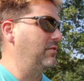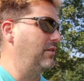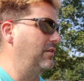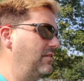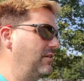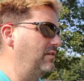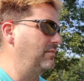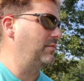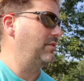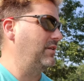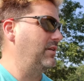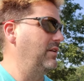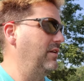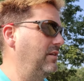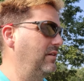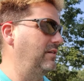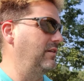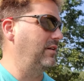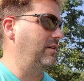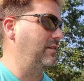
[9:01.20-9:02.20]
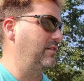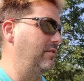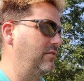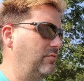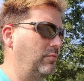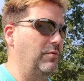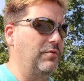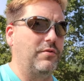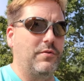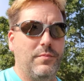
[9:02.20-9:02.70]
If anybody is
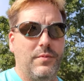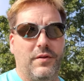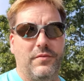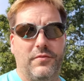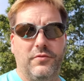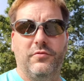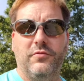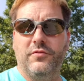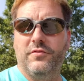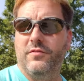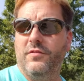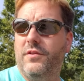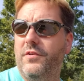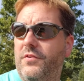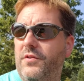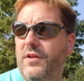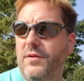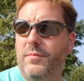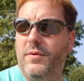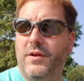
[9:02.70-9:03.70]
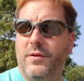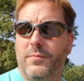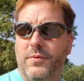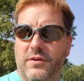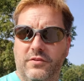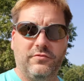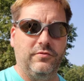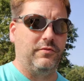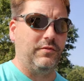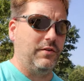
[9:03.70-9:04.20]
wondering about those 108
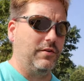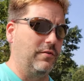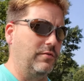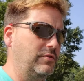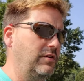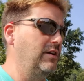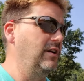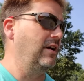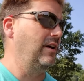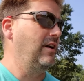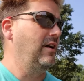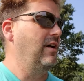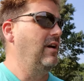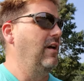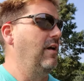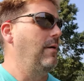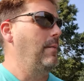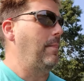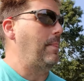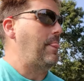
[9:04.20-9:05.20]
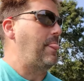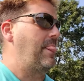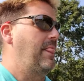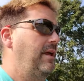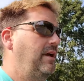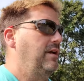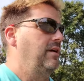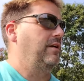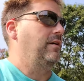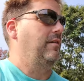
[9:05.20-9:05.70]
megapixel photos,
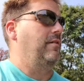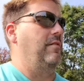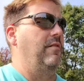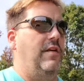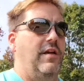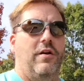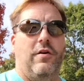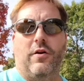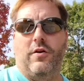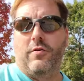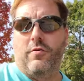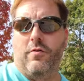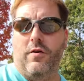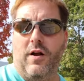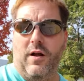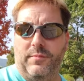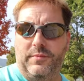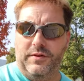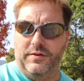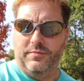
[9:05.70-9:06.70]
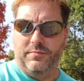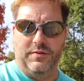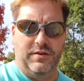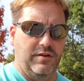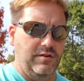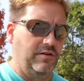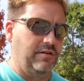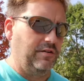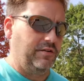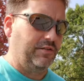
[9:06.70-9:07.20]
they are cropped
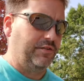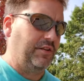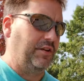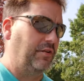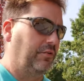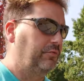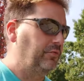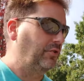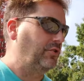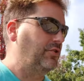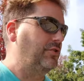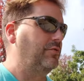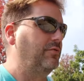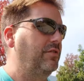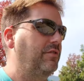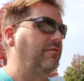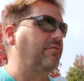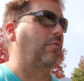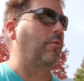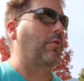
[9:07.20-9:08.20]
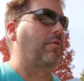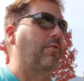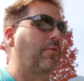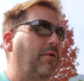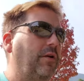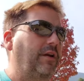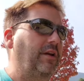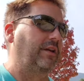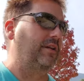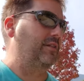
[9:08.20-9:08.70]
because it only shoots in
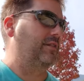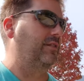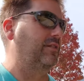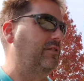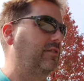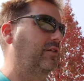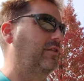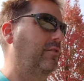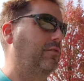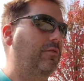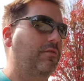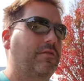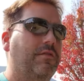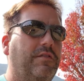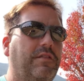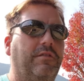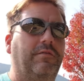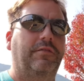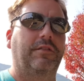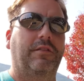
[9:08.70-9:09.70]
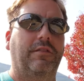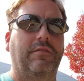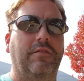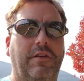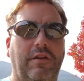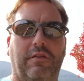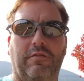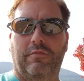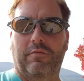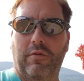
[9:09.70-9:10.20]
4:3. So to fit the
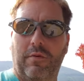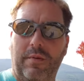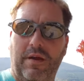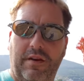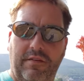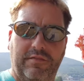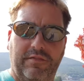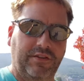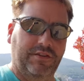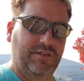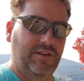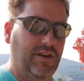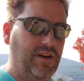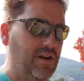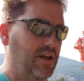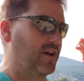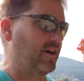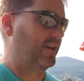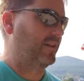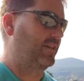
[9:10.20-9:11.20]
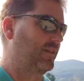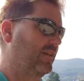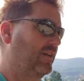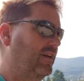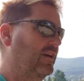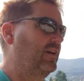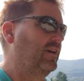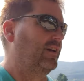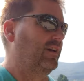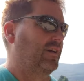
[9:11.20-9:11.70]
video format of 16:9,
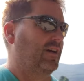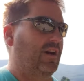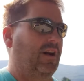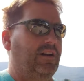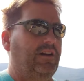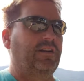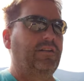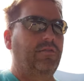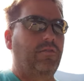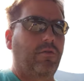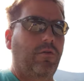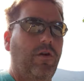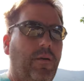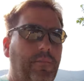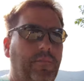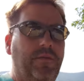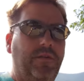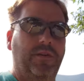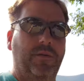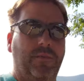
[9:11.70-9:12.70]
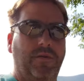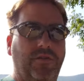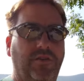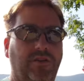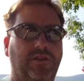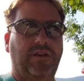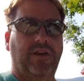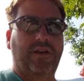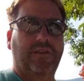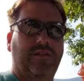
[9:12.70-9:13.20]
I did crop the images
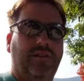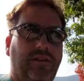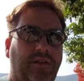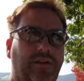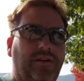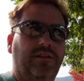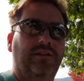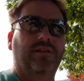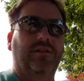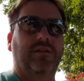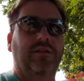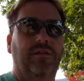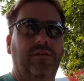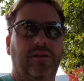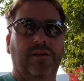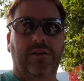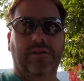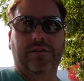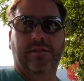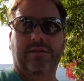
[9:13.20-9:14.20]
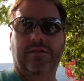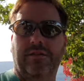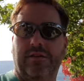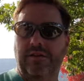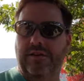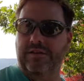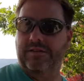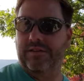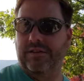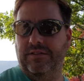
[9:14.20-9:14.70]
last night to
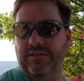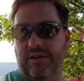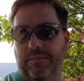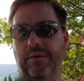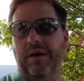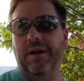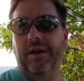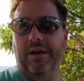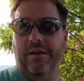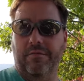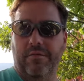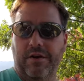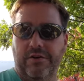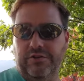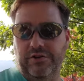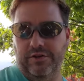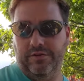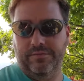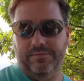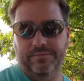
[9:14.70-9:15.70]
get a 16:9 ratio.